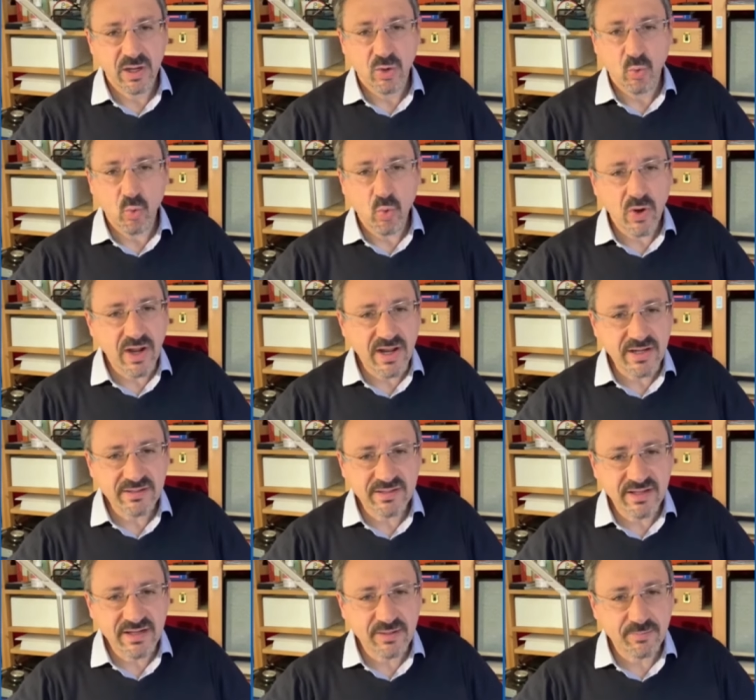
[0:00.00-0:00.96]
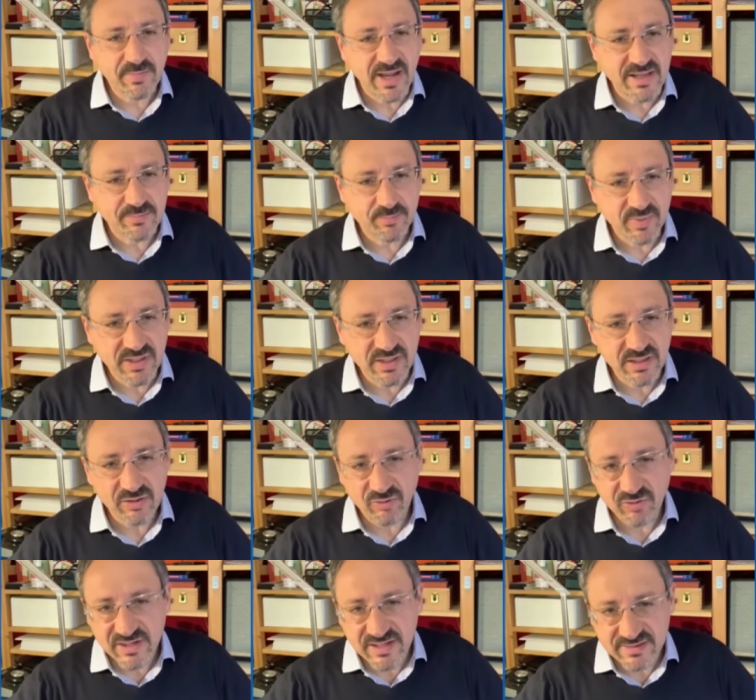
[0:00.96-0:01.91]
While there might be
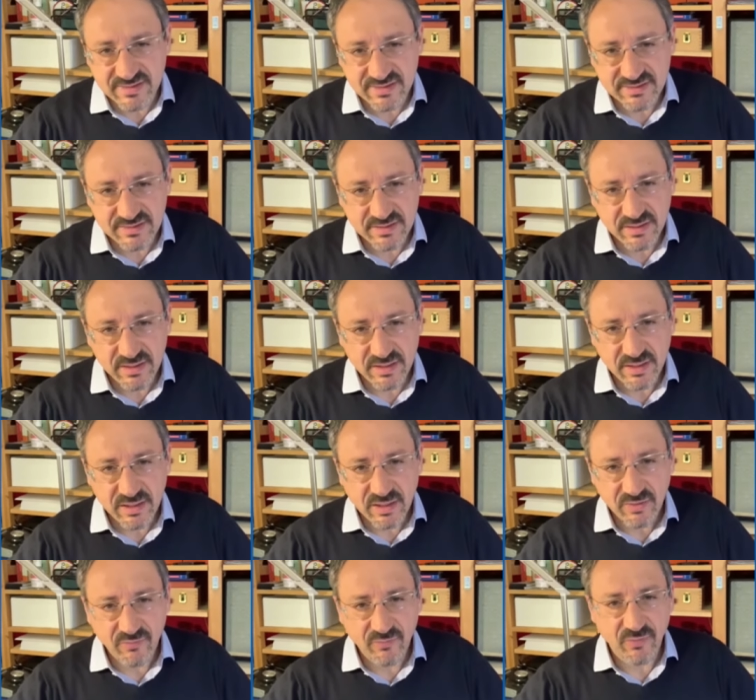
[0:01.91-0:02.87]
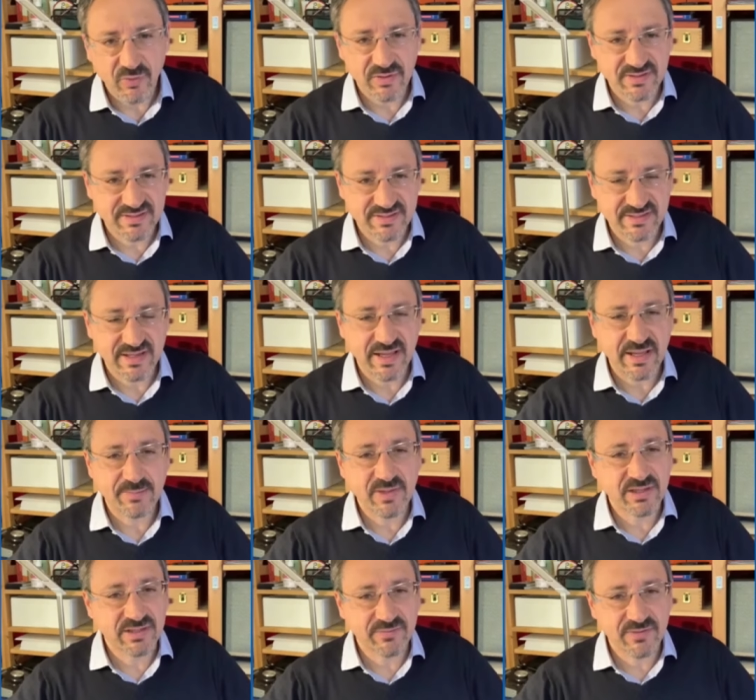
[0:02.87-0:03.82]
risks for some
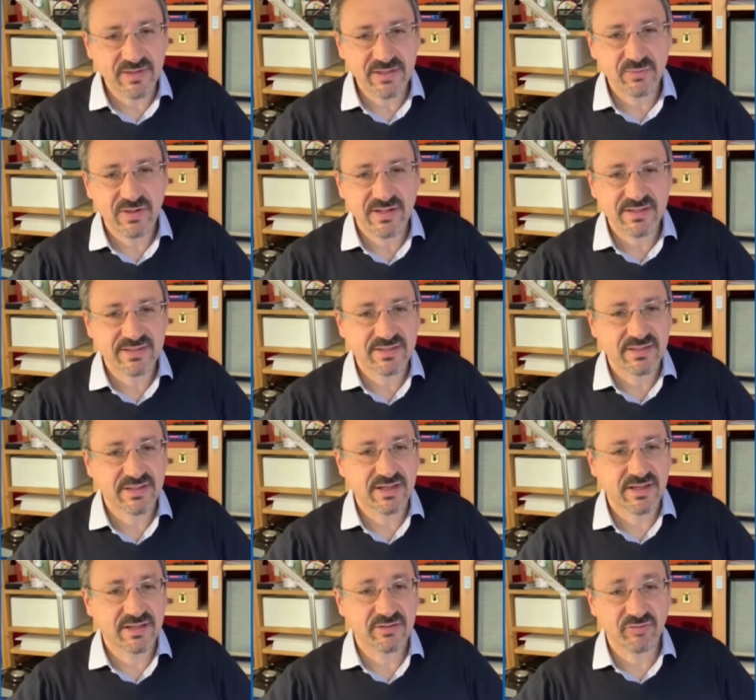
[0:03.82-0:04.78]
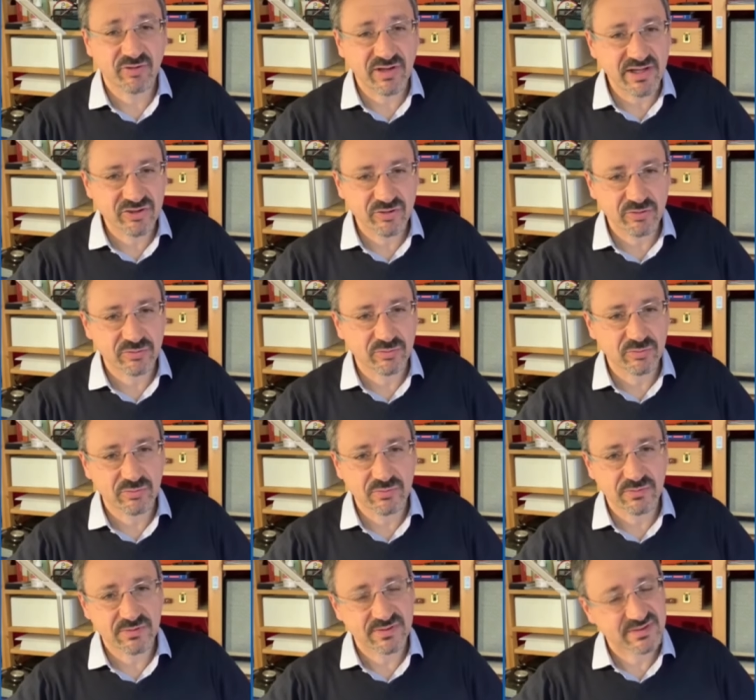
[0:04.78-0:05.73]
individuals in relation
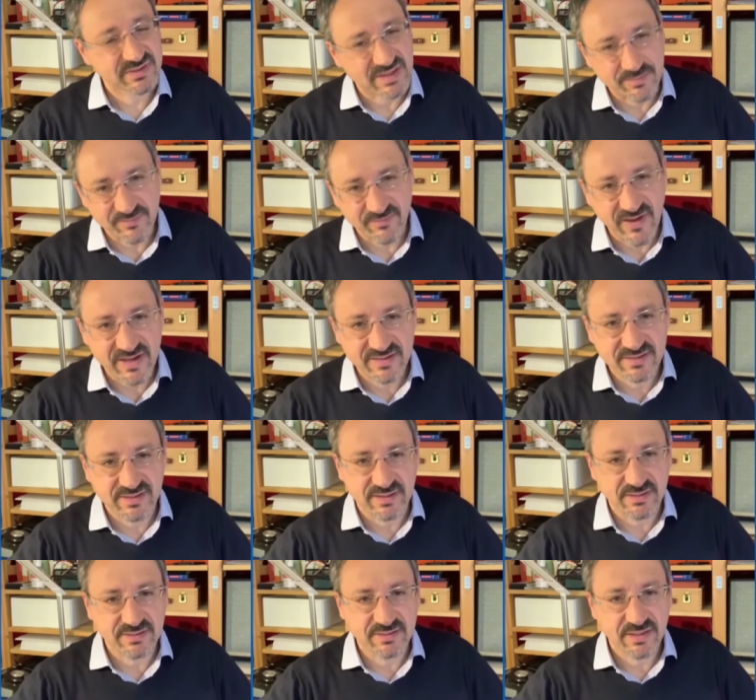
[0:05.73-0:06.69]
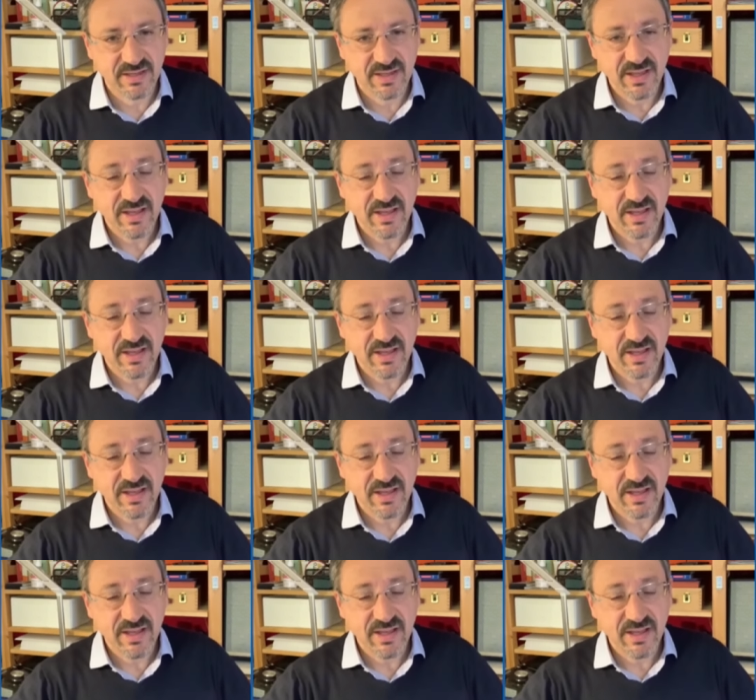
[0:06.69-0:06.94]
to some vaccines,